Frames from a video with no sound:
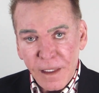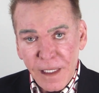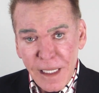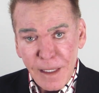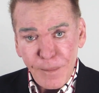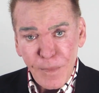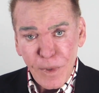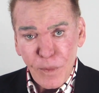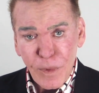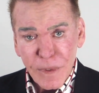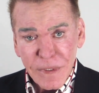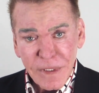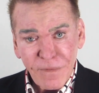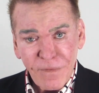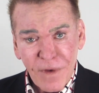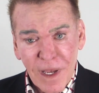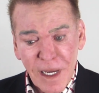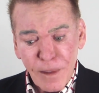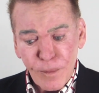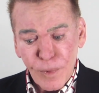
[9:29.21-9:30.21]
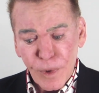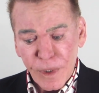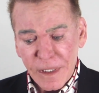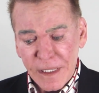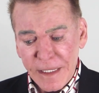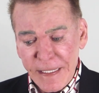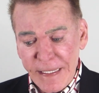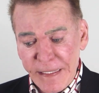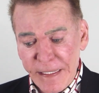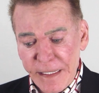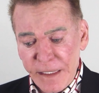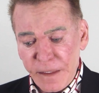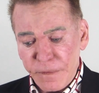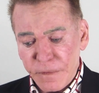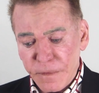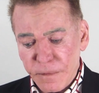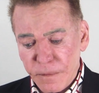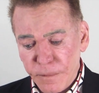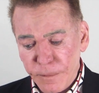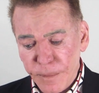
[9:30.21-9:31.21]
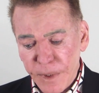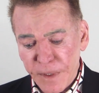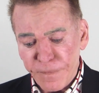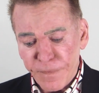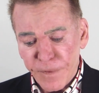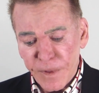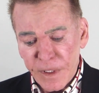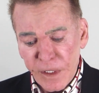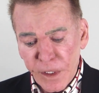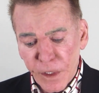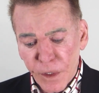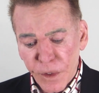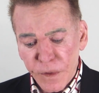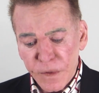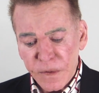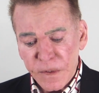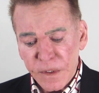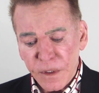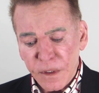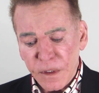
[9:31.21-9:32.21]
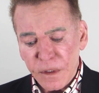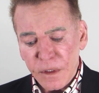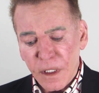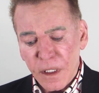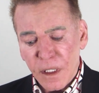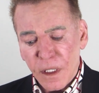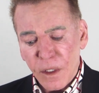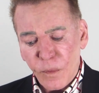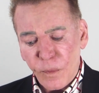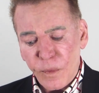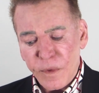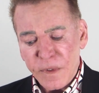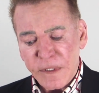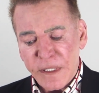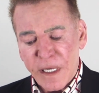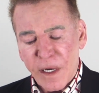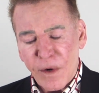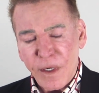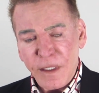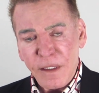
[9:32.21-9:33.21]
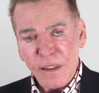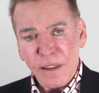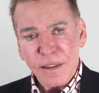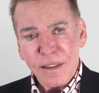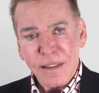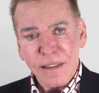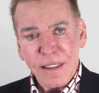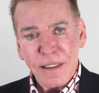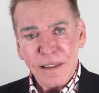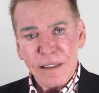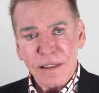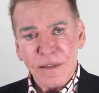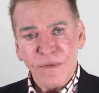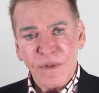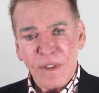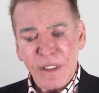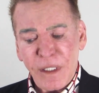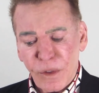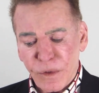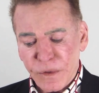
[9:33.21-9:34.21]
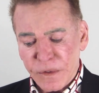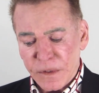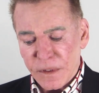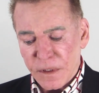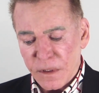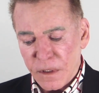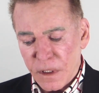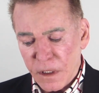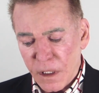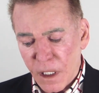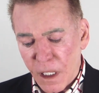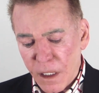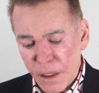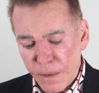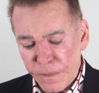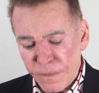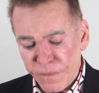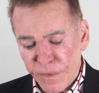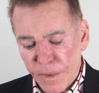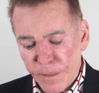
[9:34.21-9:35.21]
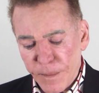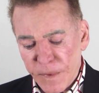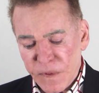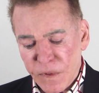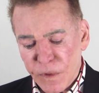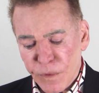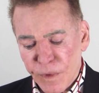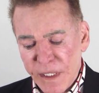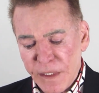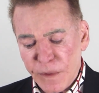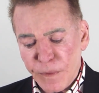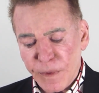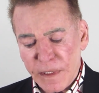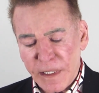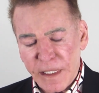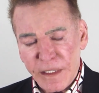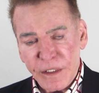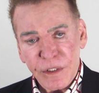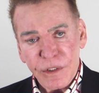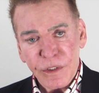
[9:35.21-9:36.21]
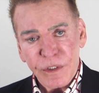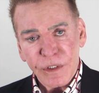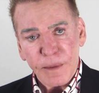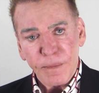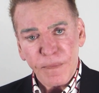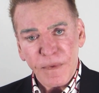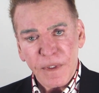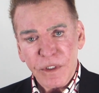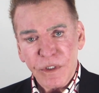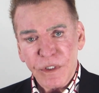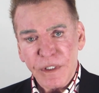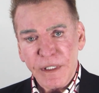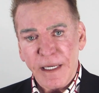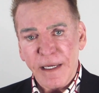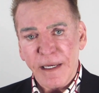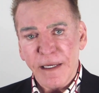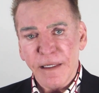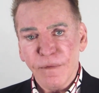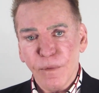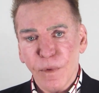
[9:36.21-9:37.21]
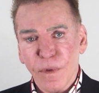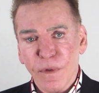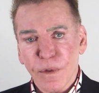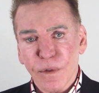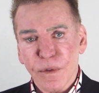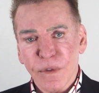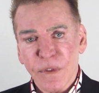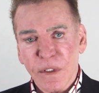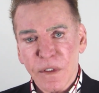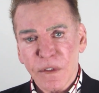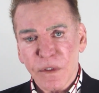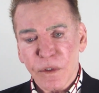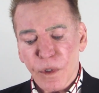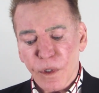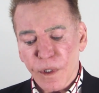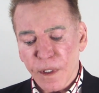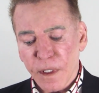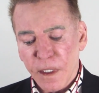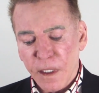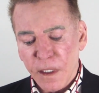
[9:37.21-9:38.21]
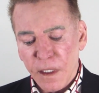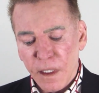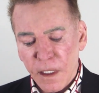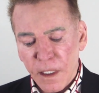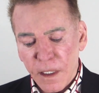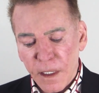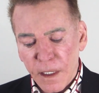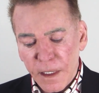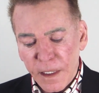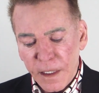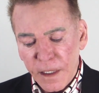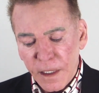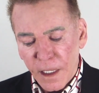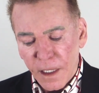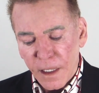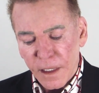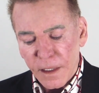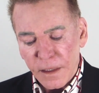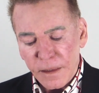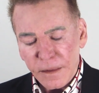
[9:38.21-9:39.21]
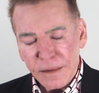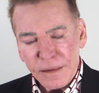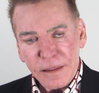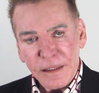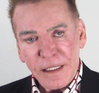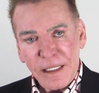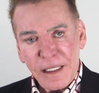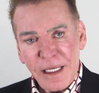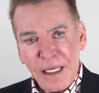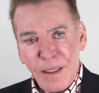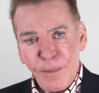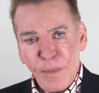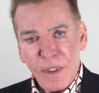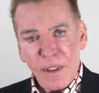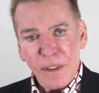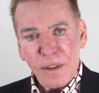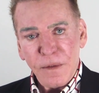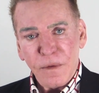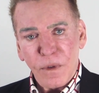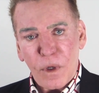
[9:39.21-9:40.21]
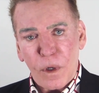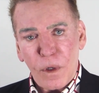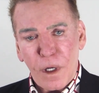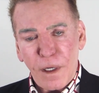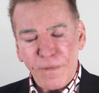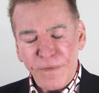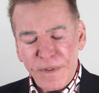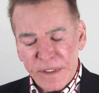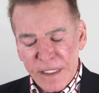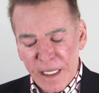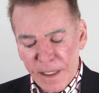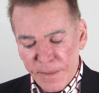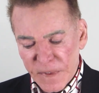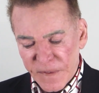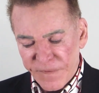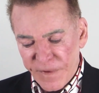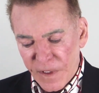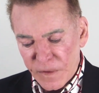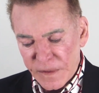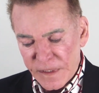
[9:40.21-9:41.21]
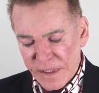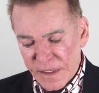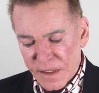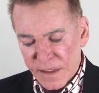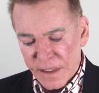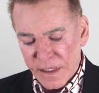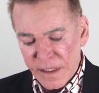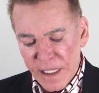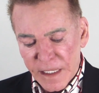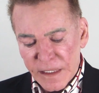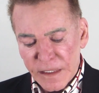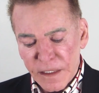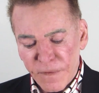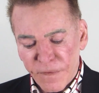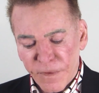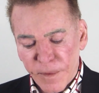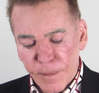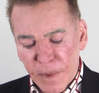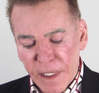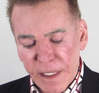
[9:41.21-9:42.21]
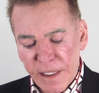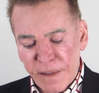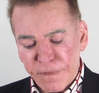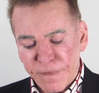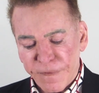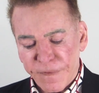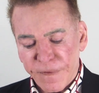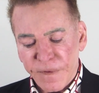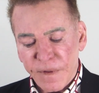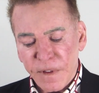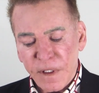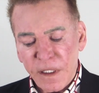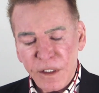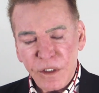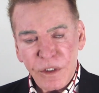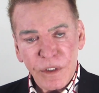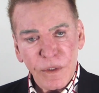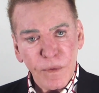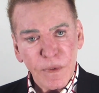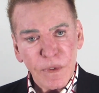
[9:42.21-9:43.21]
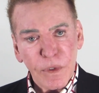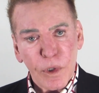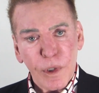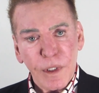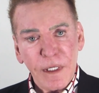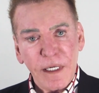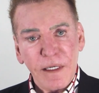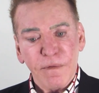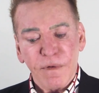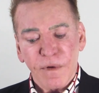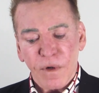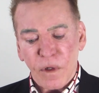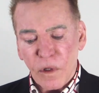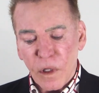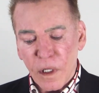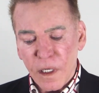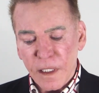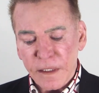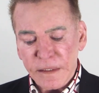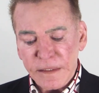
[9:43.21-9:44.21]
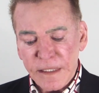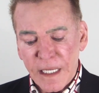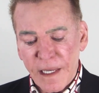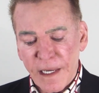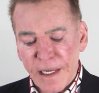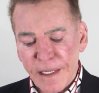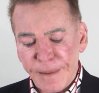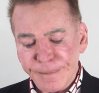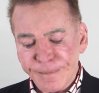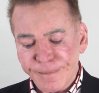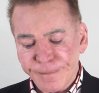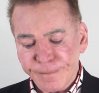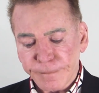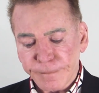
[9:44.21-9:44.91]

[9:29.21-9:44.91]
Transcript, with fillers: Emma was a vibrant lady, but for years was carrying a sense of guilt uh, from a strained relationship that she had with her sister. Uh, Emma oftentimes felt disconnected from life, and she was hurting for a long time.